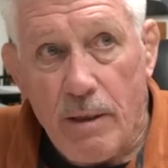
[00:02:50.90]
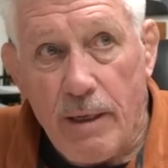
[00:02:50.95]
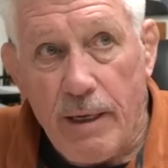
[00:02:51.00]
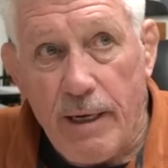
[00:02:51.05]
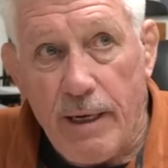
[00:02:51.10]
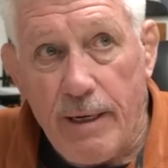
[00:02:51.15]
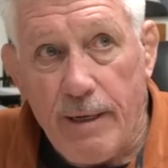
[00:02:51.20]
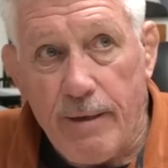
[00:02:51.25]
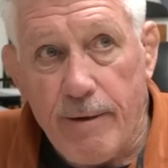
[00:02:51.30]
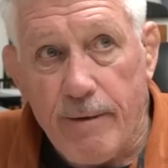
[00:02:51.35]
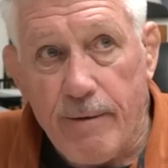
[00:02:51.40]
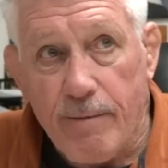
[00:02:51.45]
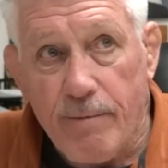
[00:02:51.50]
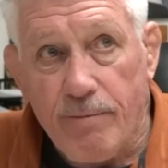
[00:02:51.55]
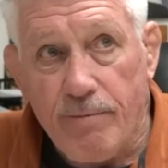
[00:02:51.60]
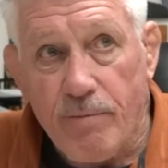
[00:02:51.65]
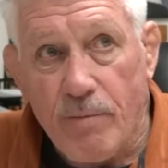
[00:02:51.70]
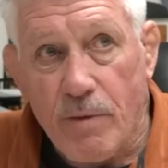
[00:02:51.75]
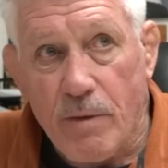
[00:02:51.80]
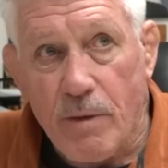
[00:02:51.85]

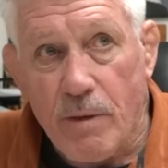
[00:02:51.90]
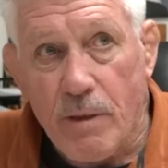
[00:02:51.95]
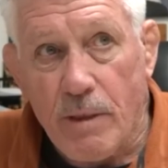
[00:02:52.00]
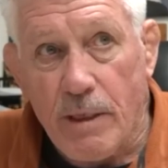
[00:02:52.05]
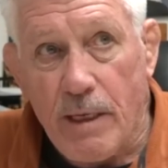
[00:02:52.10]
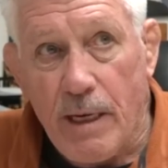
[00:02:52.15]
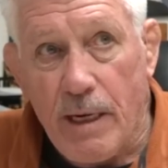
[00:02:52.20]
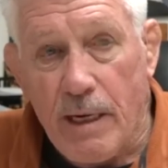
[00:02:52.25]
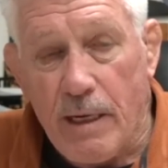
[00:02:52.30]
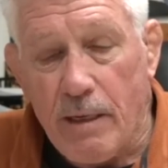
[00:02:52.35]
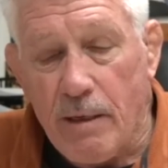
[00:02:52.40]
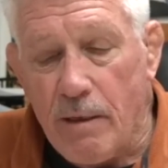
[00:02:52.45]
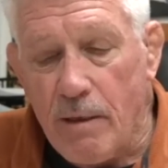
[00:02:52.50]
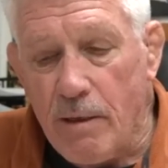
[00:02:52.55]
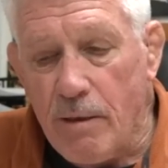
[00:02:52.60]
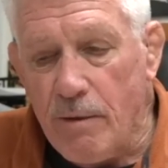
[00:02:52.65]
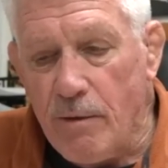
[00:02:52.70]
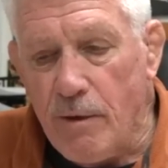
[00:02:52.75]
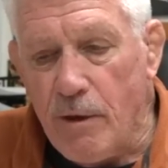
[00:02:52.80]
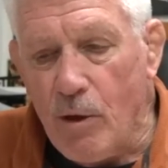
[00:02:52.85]
Okay.
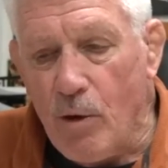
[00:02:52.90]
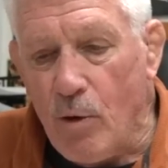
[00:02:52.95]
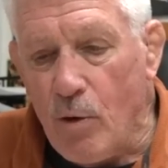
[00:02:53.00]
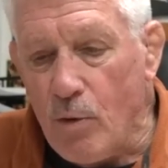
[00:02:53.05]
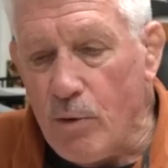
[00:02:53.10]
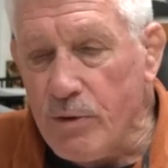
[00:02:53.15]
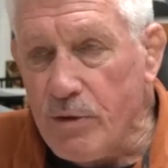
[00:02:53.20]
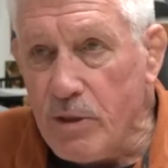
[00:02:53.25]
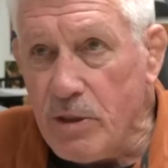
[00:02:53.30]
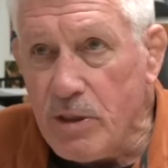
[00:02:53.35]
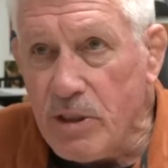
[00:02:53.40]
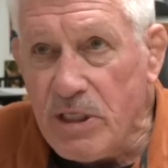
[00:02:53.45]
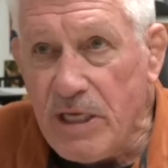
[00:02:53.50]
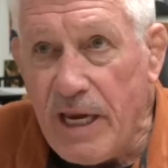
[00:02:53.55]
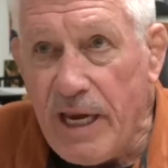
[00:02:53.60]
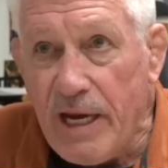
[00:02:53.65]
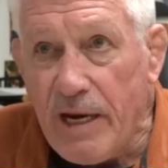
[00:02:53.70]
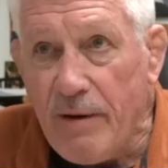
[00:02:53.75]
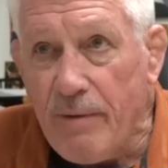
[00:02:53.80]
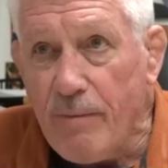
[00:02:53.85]
The old
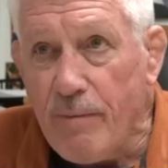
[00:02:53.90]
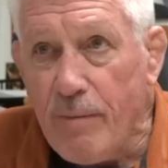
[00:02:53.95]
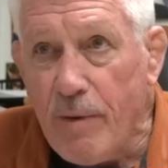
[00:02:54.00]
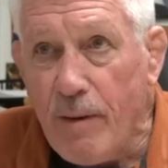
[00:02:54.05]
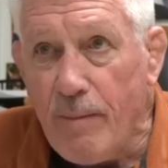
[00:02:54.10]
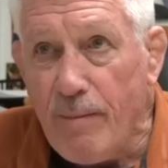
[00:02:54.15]
saying of